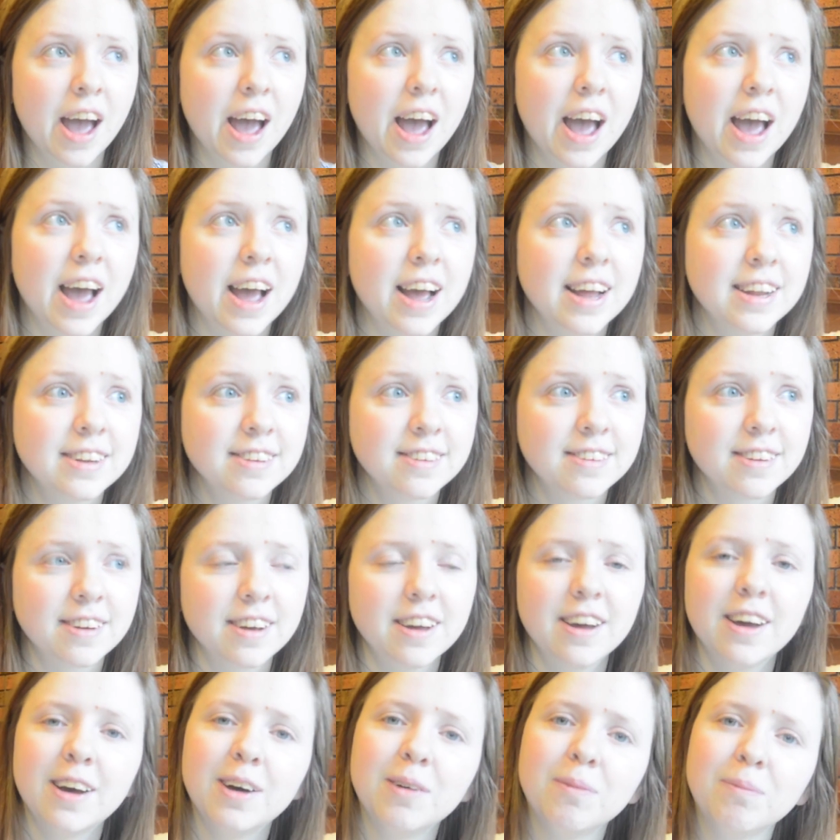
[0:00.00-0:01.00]
and
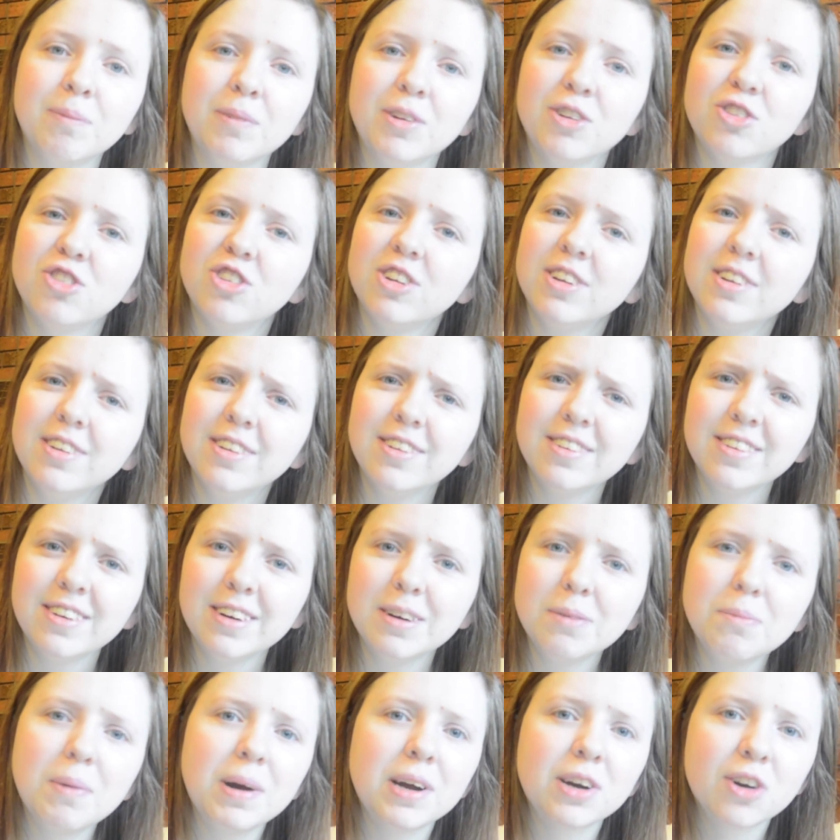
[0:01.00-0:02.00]
she is
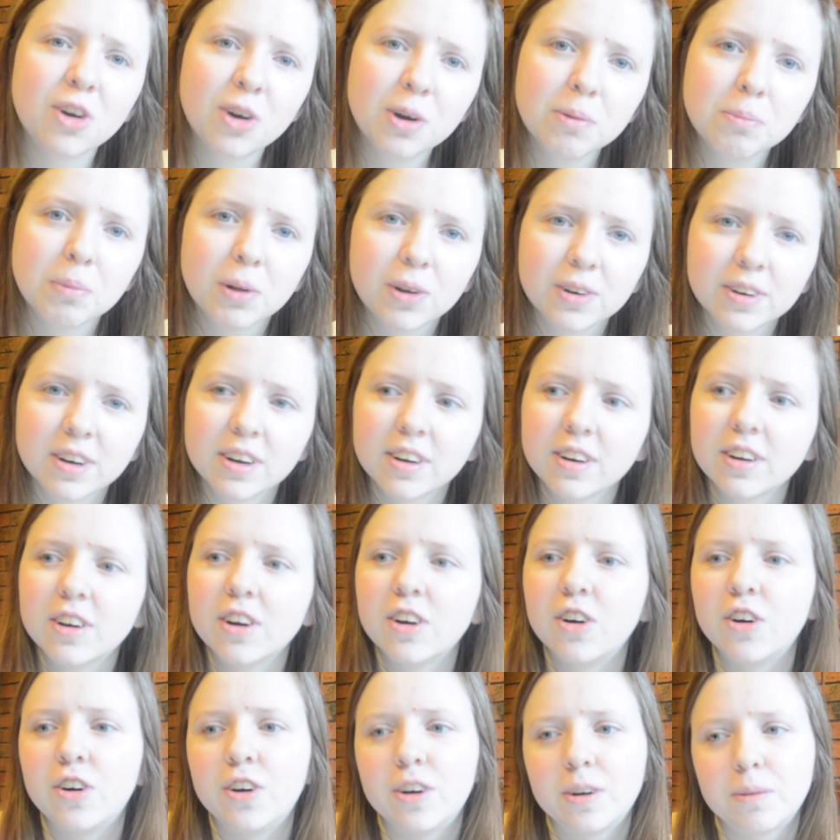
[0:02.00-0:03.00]
now my co-blogger
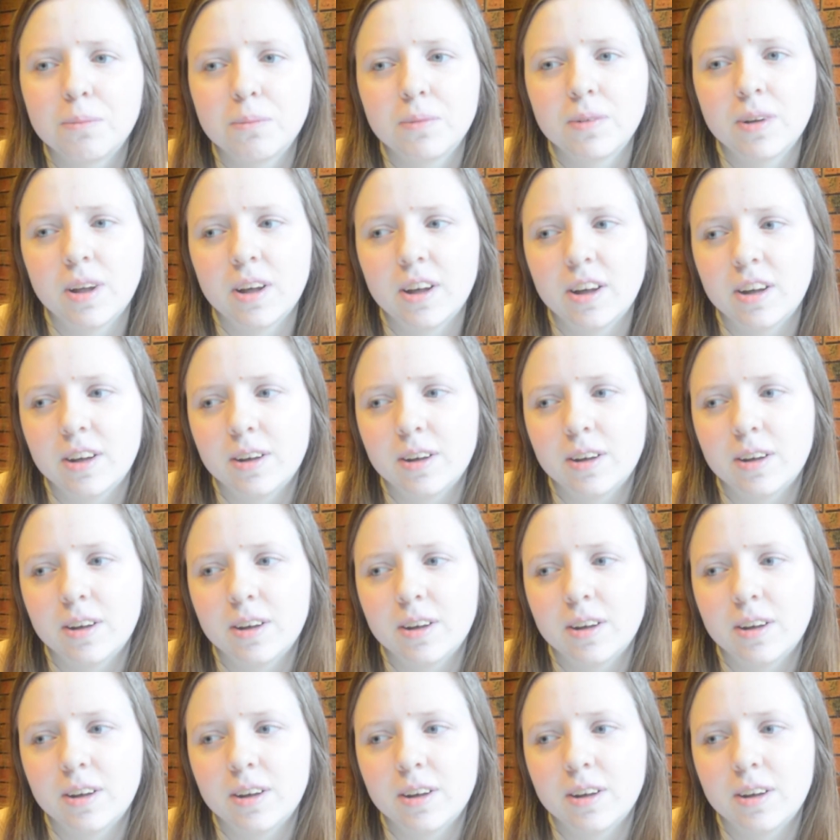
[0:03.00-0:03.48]
on